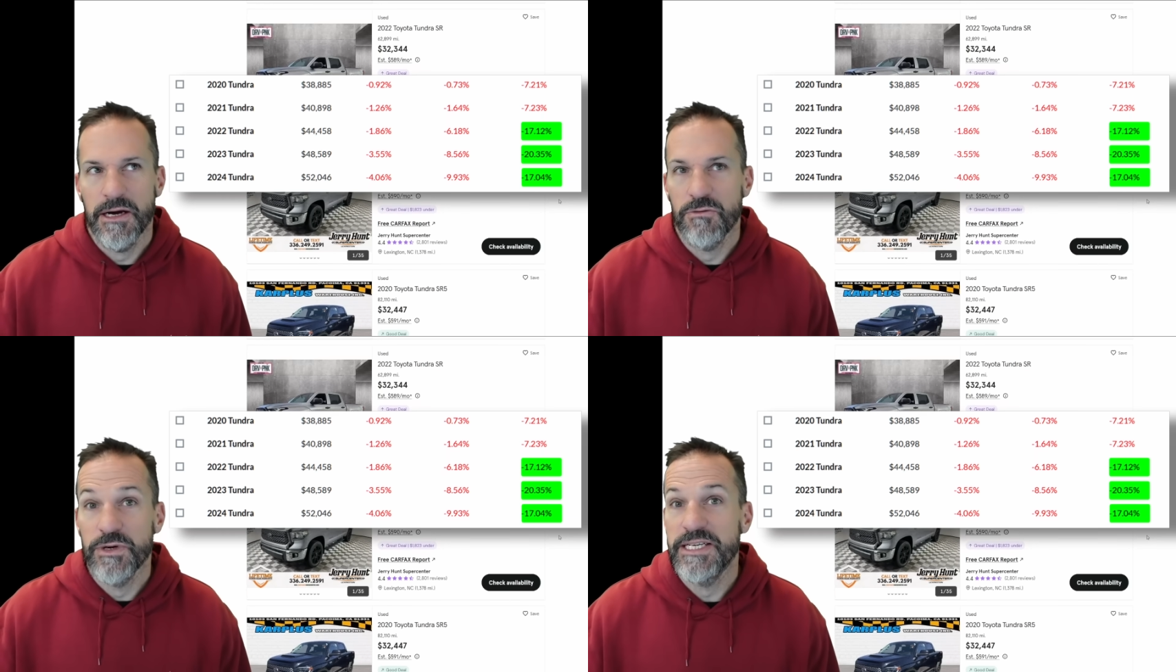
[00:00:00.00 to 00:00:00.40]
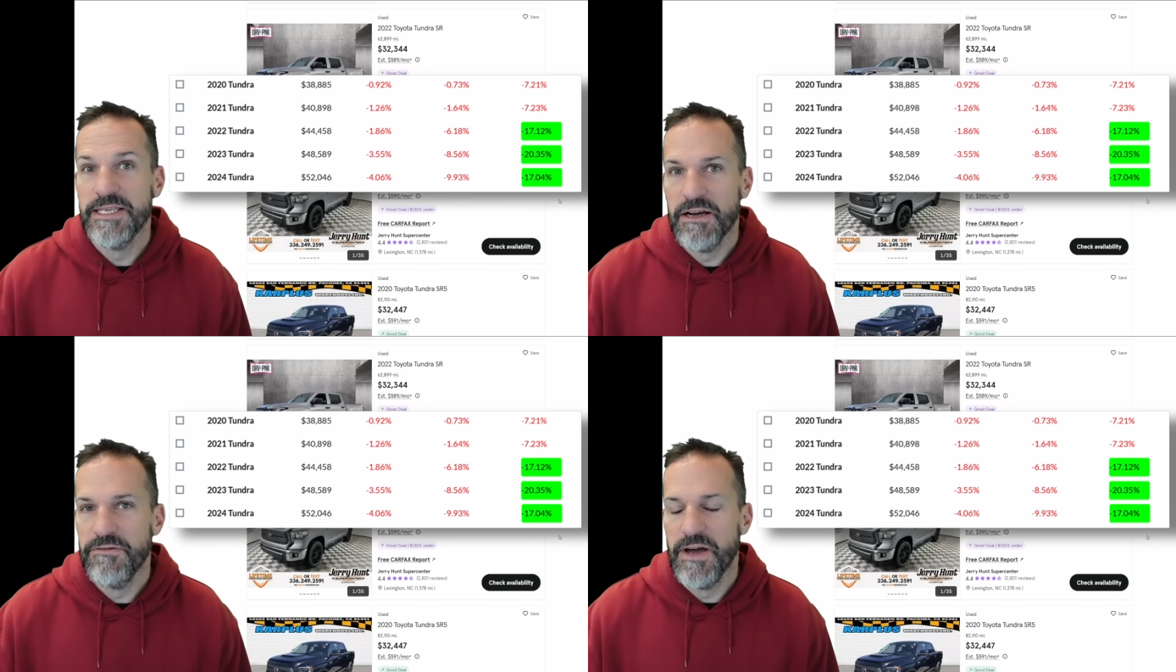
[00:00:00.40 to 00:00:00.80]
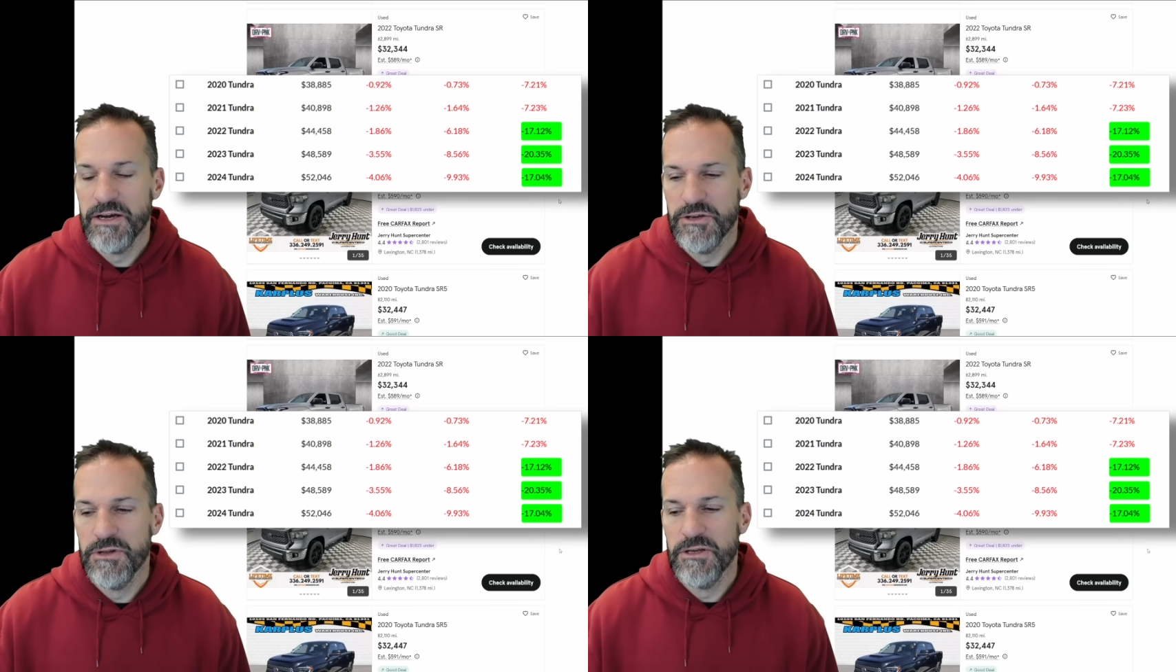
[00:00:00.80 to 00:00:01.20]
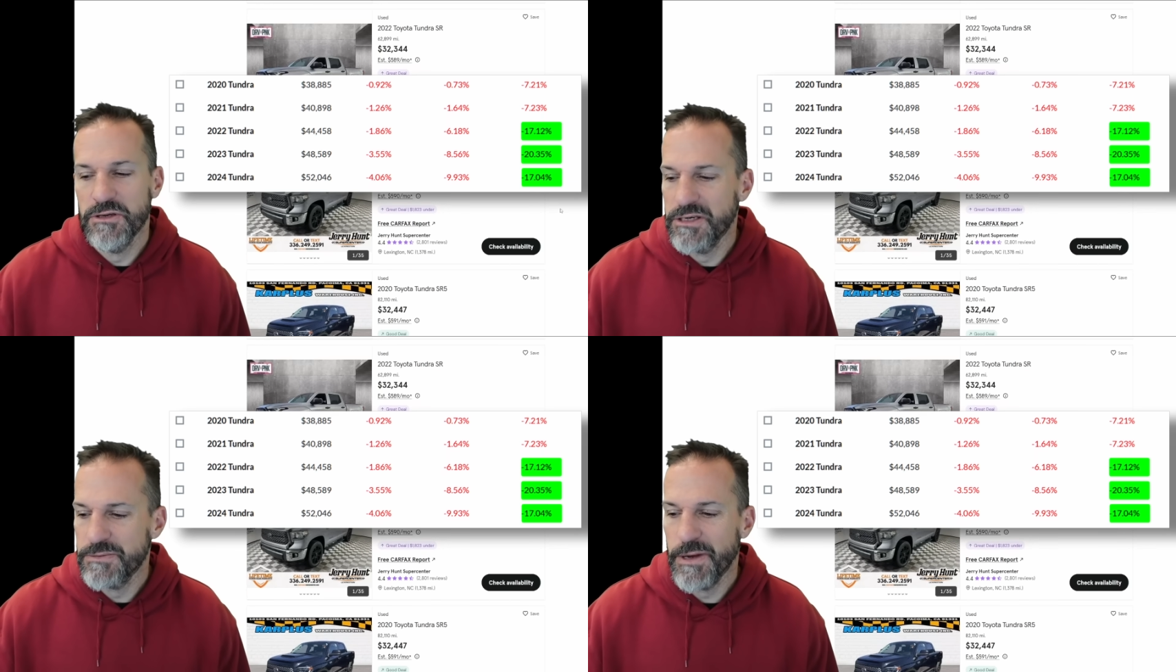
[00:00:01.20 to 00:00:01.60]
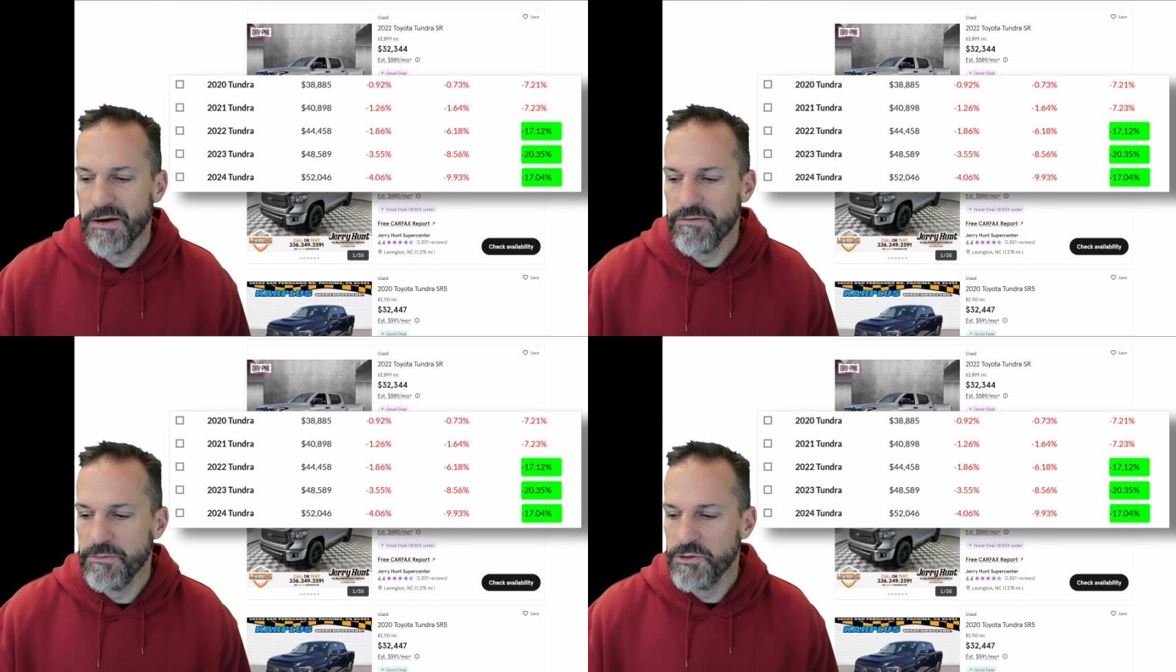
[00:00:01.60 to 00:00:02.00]
resale value that you'd
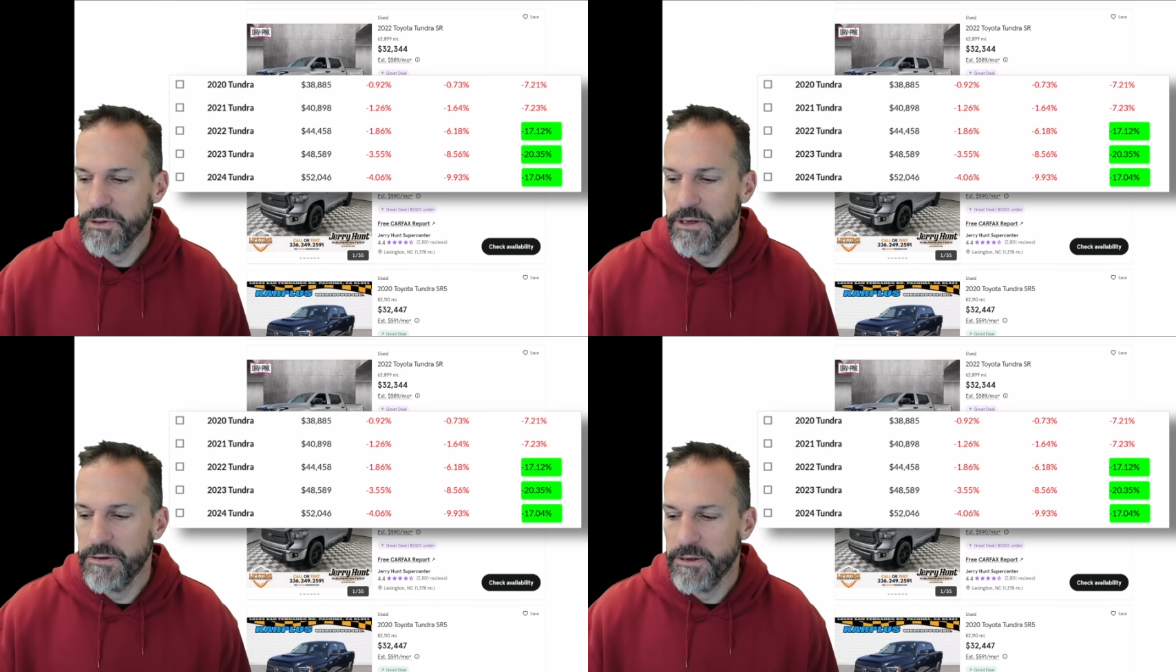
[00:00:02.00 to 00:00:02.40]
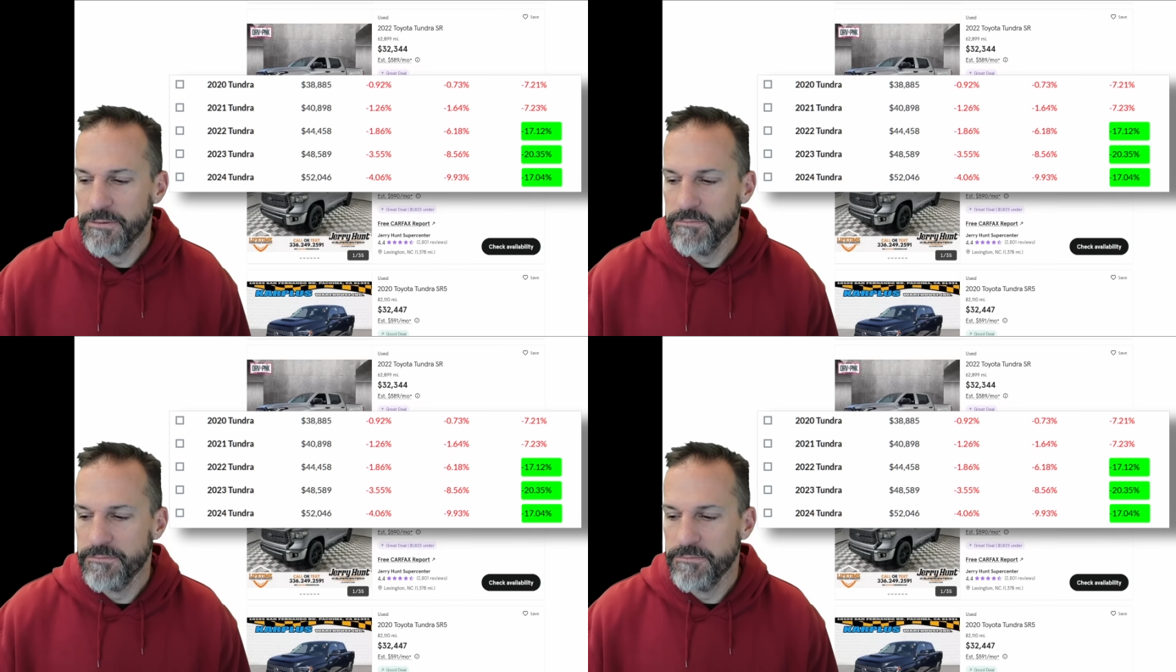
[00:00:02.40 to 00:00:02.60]
expect from Toyota.